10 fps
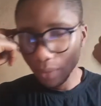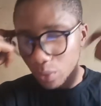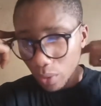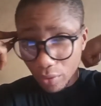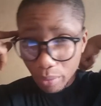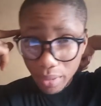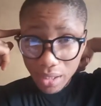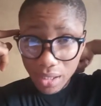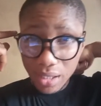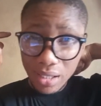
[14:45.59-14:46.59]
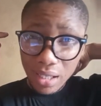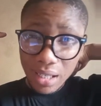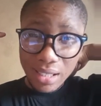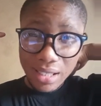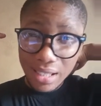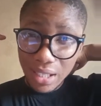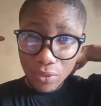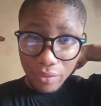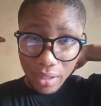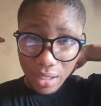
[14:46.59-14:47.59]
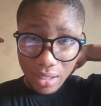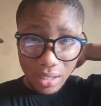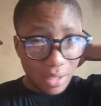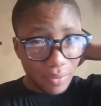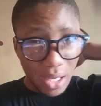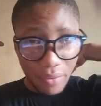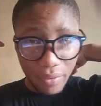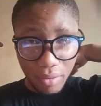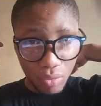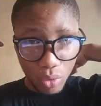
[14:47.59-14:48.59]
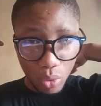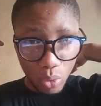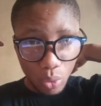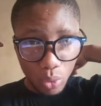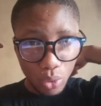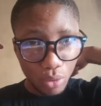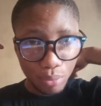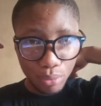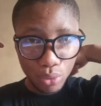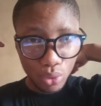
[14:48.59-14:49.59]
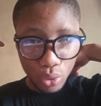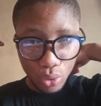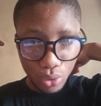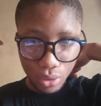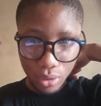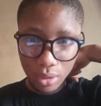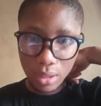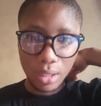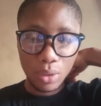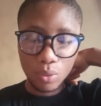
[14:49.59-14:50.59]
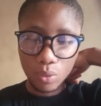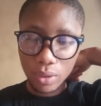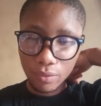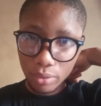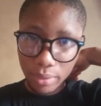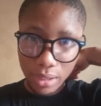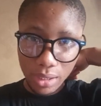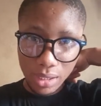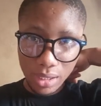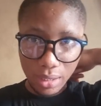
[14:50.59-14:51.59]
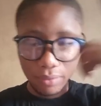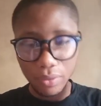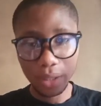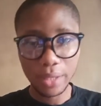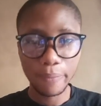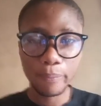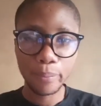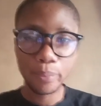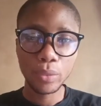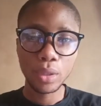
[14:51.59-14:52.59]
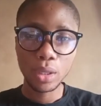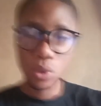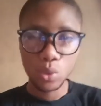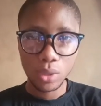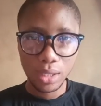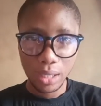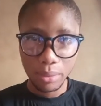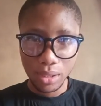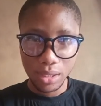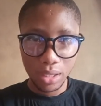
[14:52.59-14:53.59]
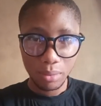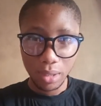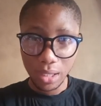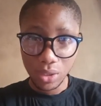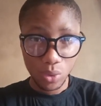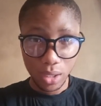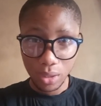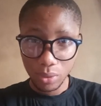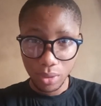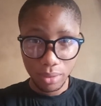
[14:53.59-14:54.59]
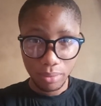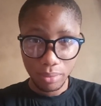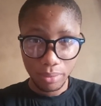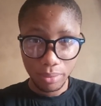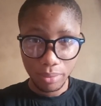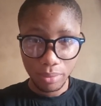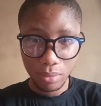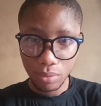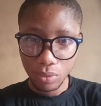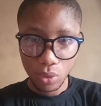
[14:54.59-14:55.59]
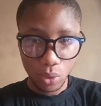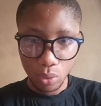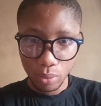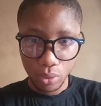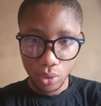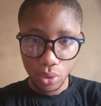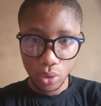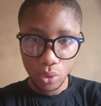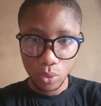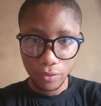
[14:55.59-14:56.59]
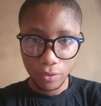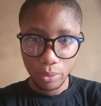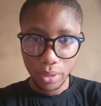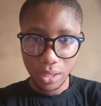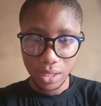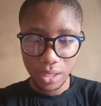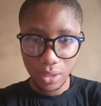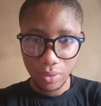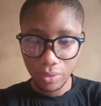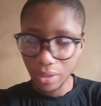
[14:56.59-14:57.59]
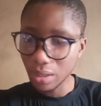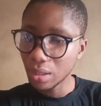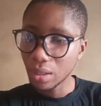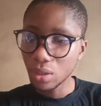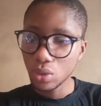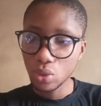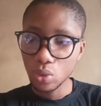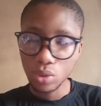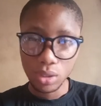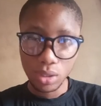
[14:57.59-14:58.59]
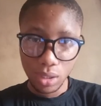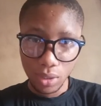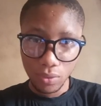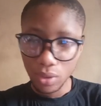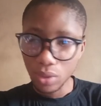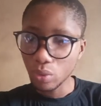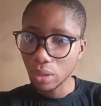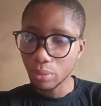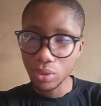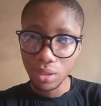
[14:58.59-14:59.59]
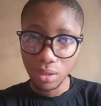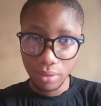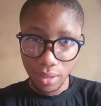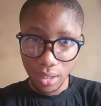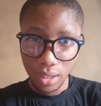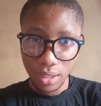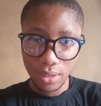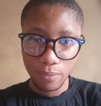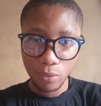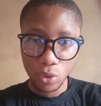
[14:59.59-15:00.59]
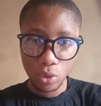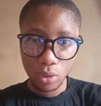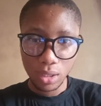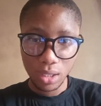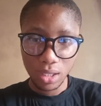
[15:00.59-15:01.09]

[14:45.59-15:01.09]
when formulating snail feed. It's very, very wrong. Oh. Don't put salt when formulating snail feed. It will damage them and it will kill them. Don't put salt when formulating snail feed. So snail feed, we are putting 3 kg, 3